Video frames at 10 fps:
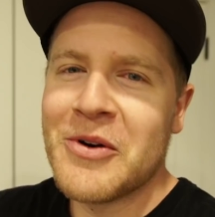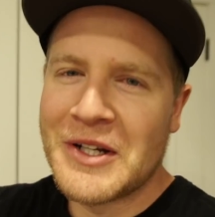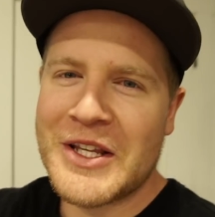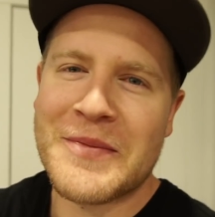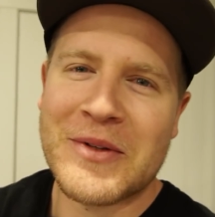
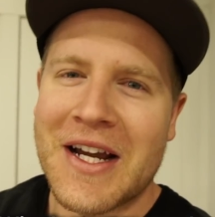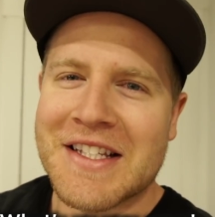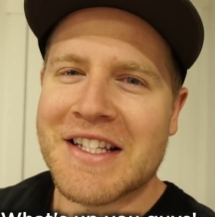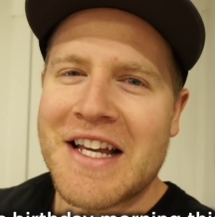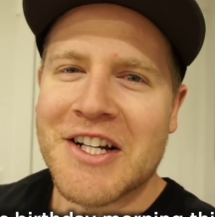What's up, you guys?
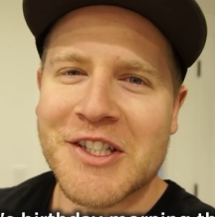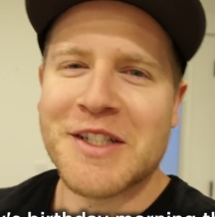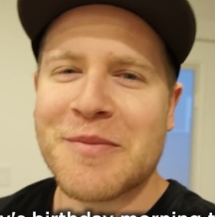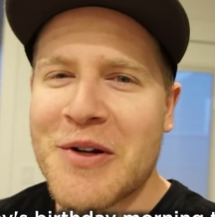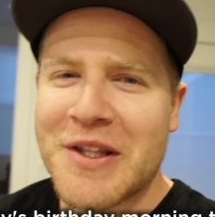It's Ashley's
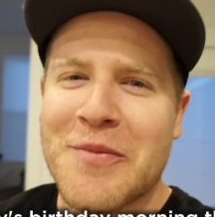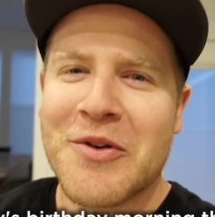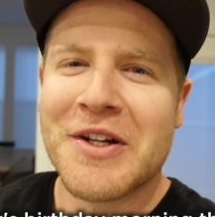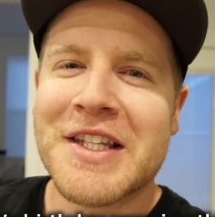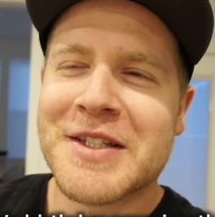birthday
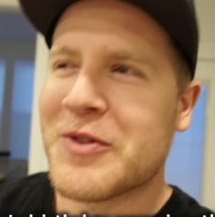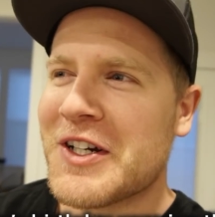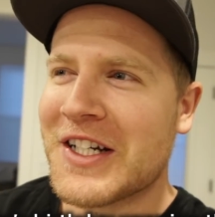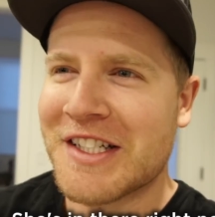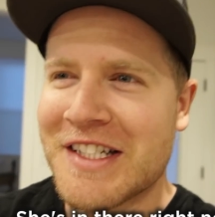morning this
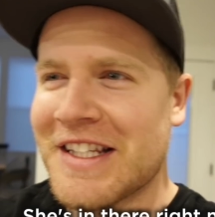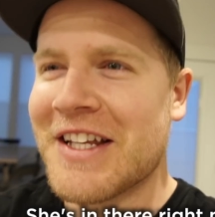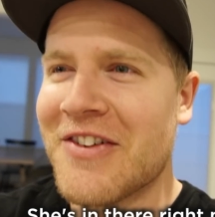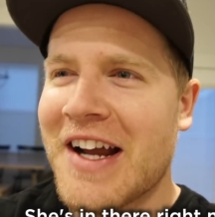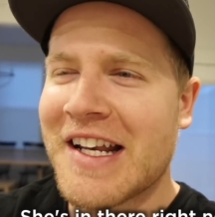morning. She's in
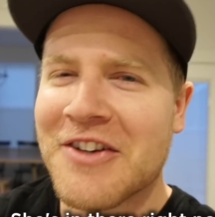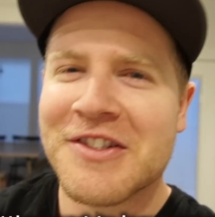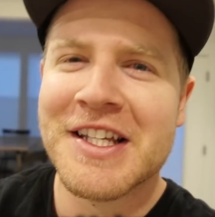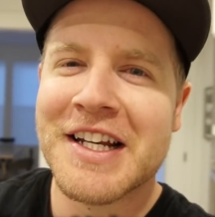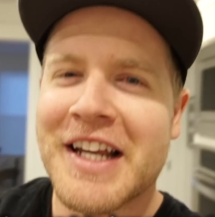there right now
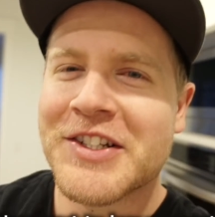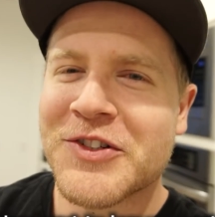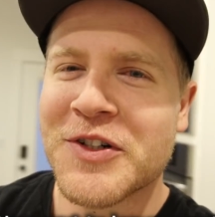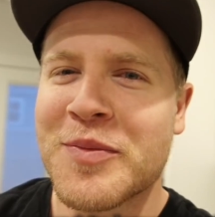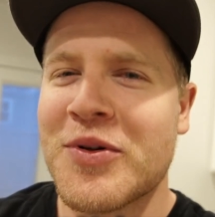sitting next
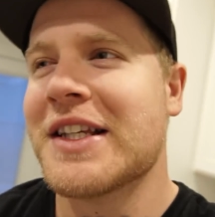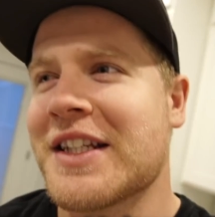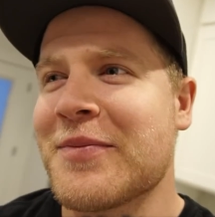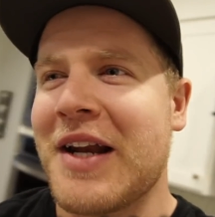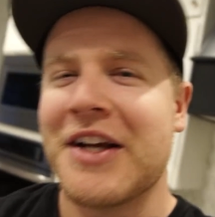to her
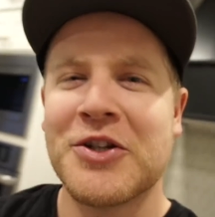present, but I